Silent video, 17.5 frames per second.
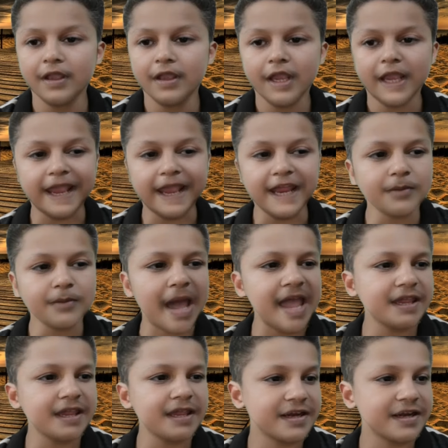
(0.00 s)
In
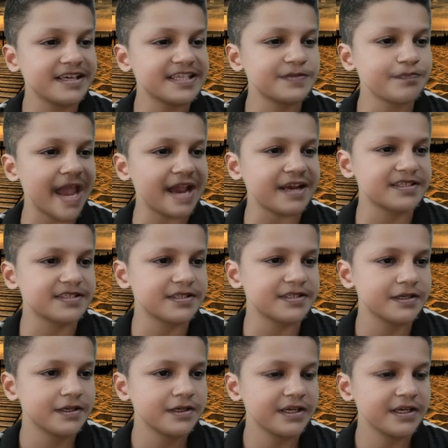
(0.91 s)
my respects,
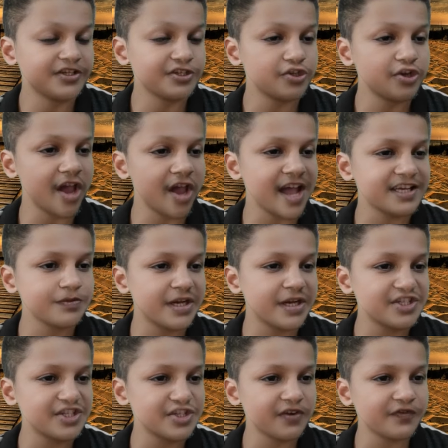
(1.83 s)
it's not
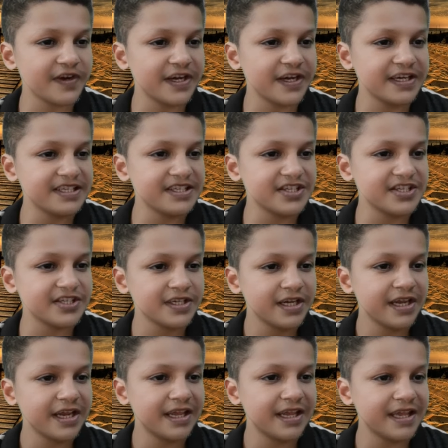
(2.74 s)
much different,
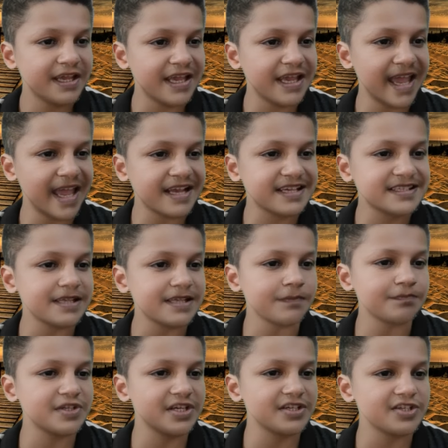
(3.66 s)

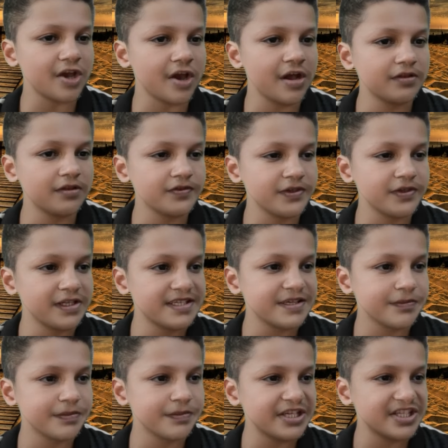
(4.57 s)
except it all feels
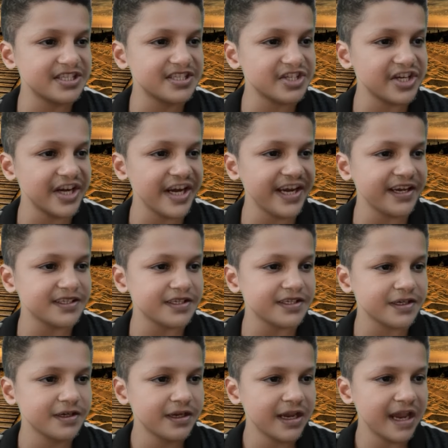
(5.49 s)
a bit strained,
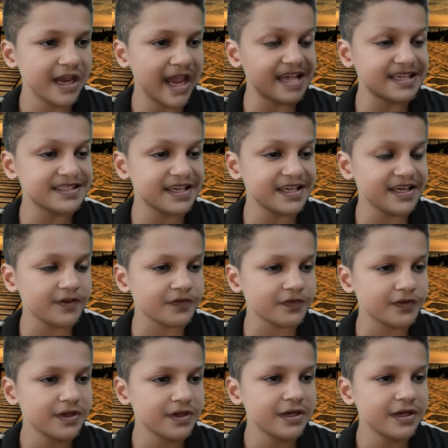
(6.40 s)
as if
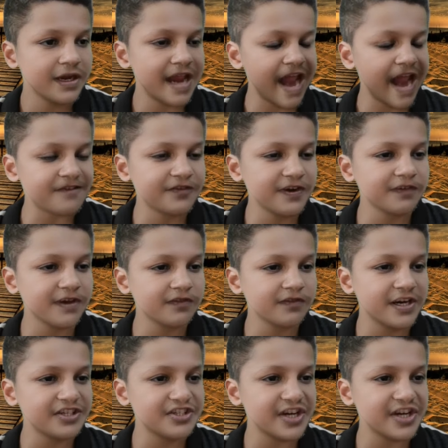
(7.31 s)
everyone
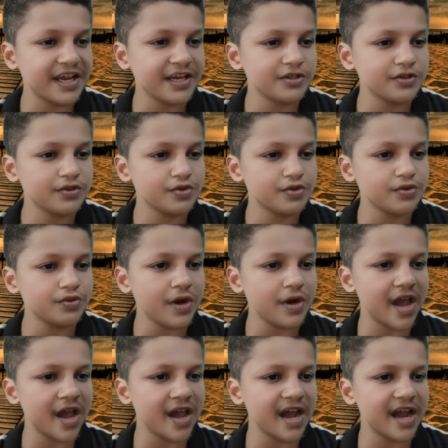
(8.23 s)
were trying too
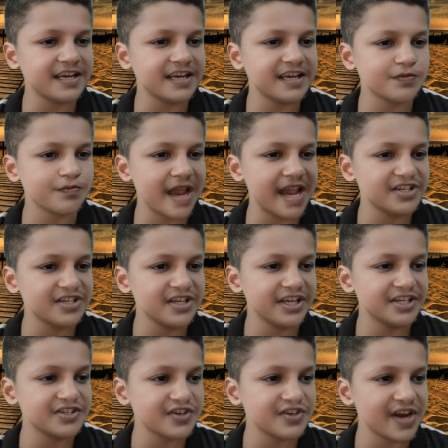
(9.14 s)
hard, especially
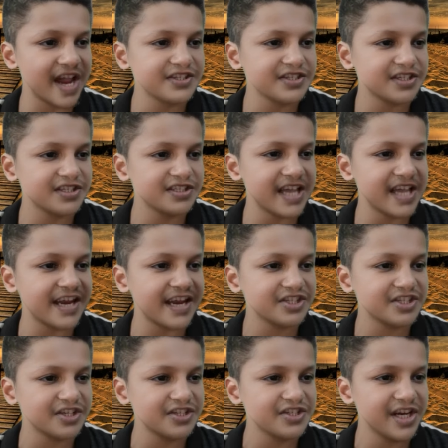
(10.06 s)
its writer,
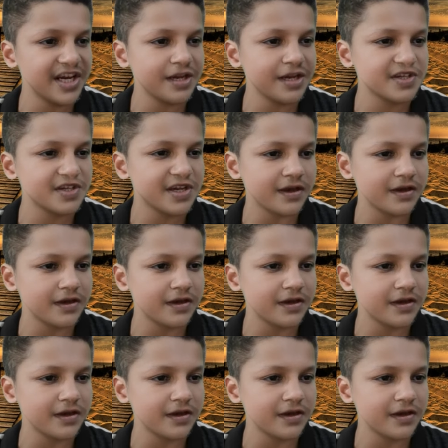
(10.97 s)
director James Gunn.